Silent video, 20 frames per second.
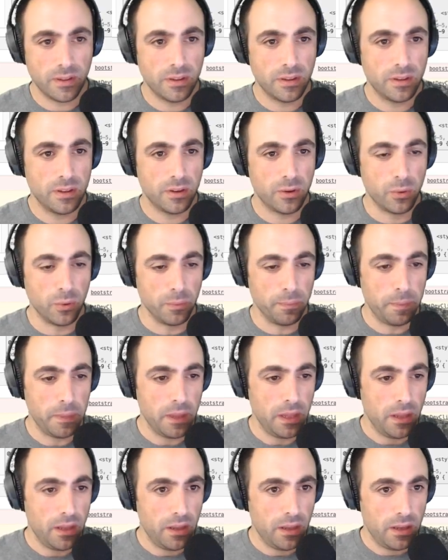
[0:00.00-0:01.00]
Cool.
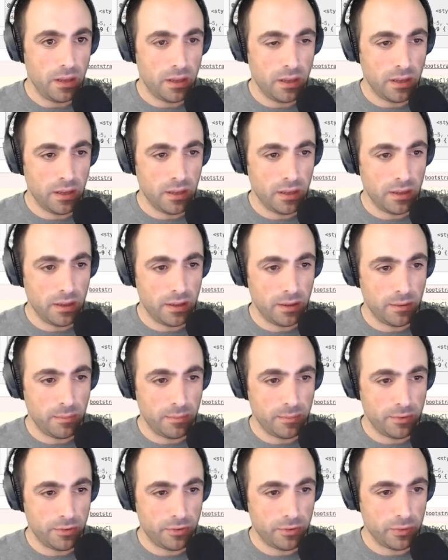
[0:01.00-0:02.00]

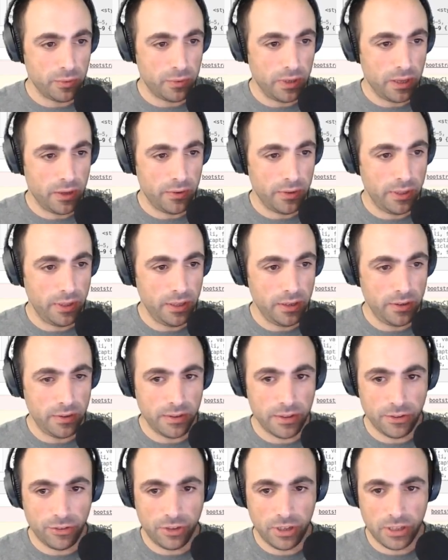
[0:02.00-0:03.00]
So now here in
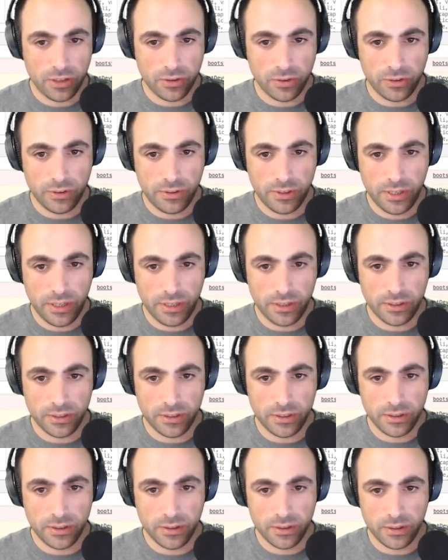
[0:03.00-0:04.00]
the chat
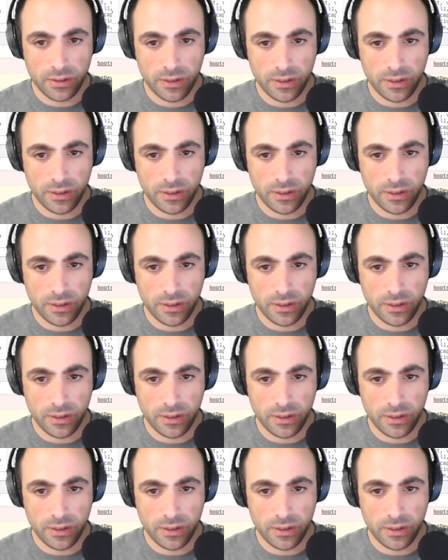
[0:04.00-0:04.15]
container,